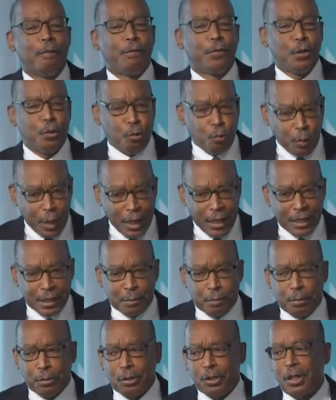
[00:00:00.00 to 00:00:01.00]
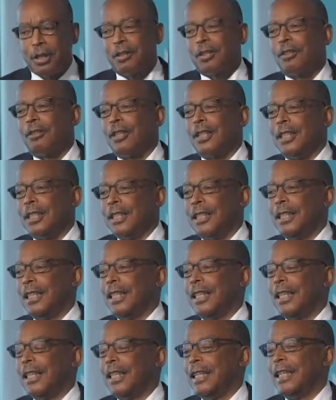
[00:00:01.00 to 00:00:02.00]
few weeks,
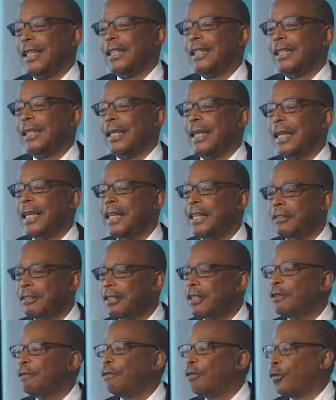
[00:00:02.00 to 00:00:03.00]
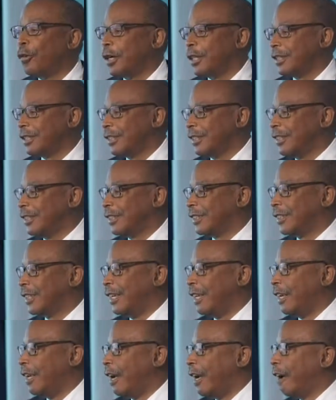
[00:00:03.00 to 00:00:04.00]
particularly in hearing the voices
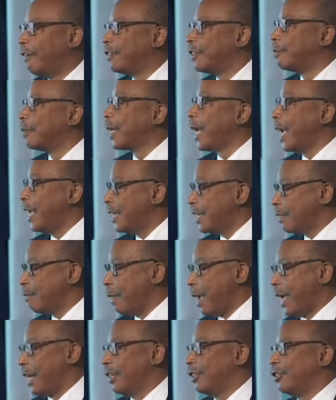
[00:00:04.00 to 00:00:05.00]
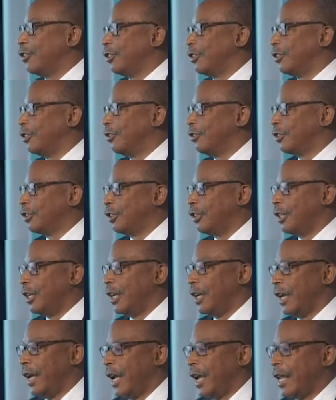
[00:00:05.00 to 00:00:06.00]
of some case managers
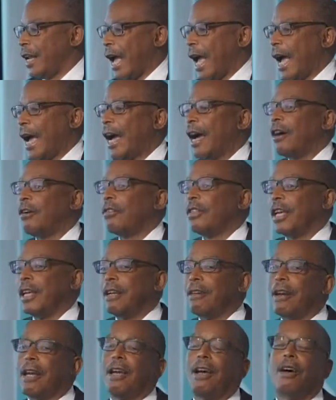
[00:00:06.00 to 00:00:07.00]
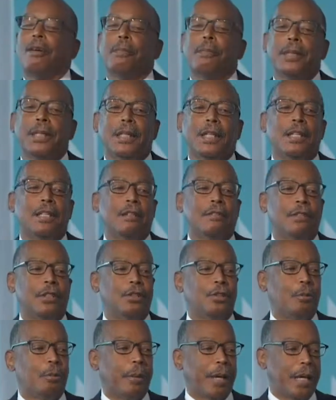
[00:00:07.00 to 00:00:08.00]
and how they are helping
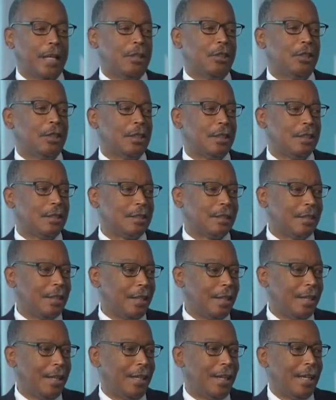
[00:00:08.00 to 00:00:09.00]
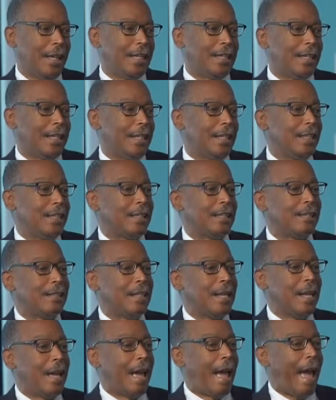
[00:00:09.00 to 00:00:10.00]
individual patients in getting
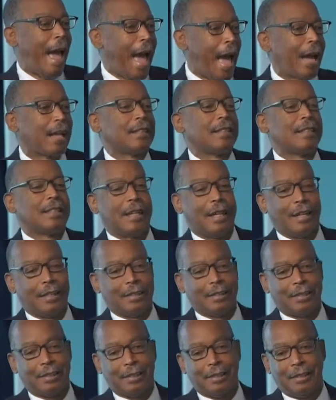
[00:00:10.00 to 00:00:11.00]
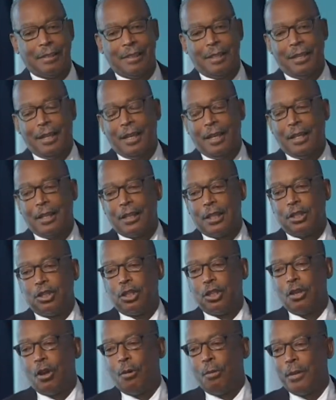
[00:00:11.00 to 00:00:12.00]
access to
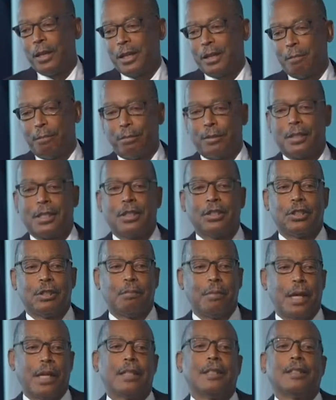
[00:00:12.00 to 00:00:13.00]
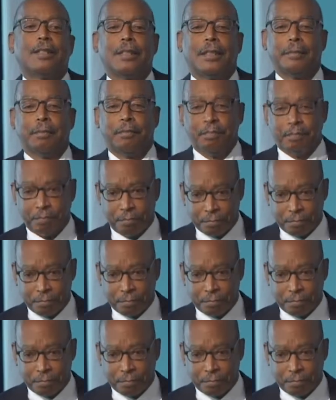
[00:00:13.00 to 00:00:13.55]
genomic and precision medicine.